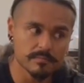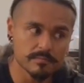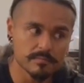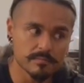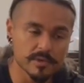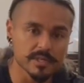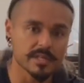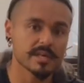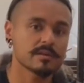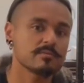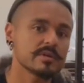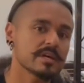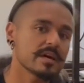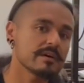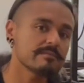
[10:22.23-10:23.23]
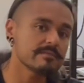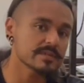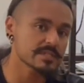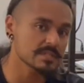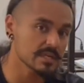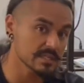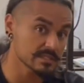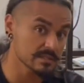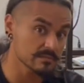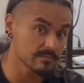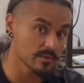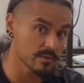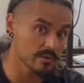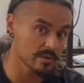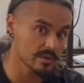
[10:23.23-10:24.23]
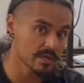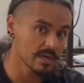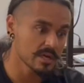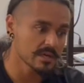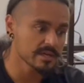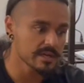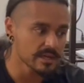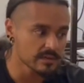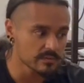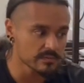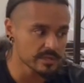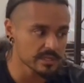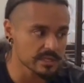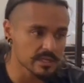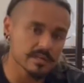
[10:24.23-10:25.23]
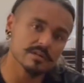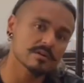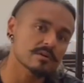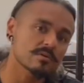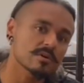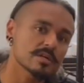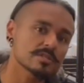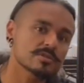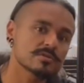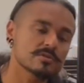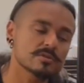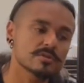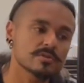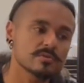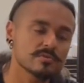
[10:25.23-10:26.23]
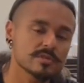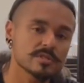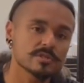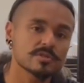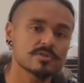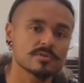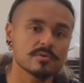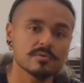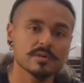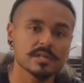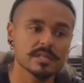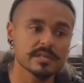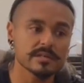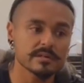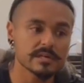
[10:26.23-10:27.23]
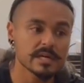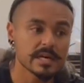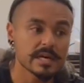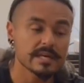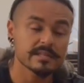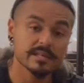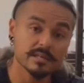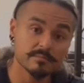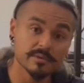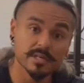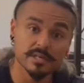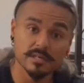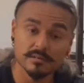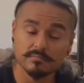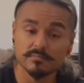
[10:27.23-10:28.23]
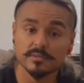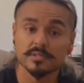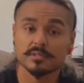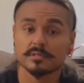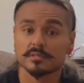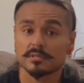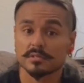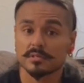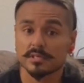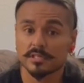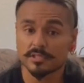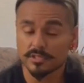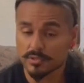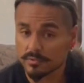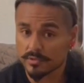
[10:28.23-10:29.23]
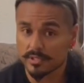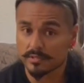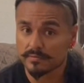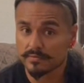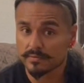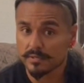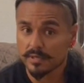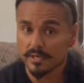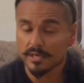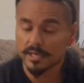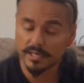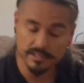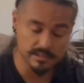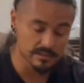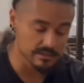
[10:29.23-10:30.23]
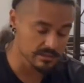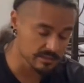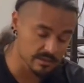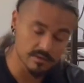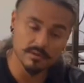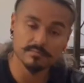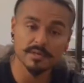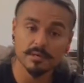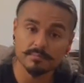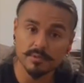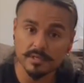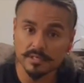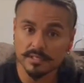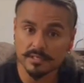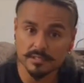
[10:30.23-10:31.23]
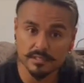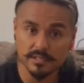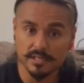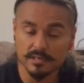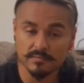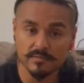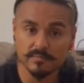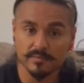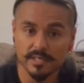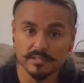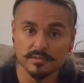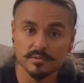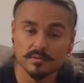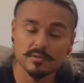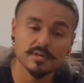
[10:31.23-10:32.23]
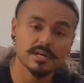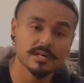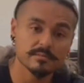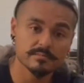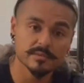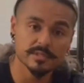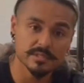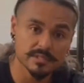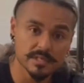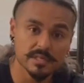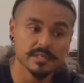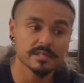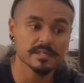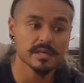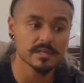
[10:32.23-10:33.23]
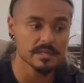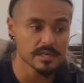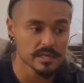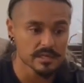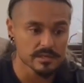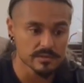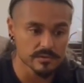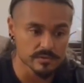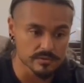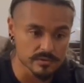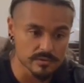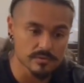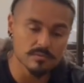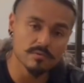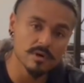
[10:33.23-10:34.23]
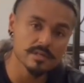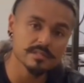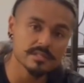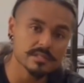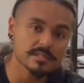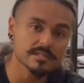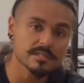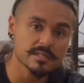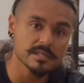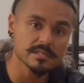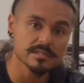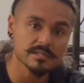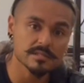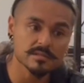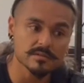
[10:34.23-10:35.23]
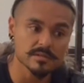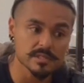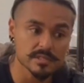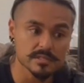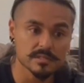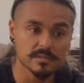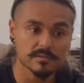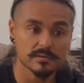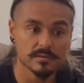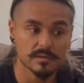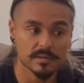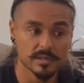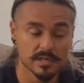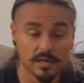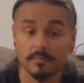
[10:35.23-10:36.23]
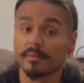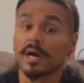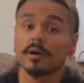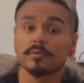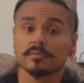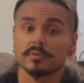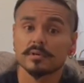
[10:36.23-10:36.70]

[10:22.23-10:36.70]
But can we emphasize it more? Can we get it across to the students so clear that it becomes intuitive? And no, I'm not plugging the name of my school. I'm just saying that you do want these things to just come out.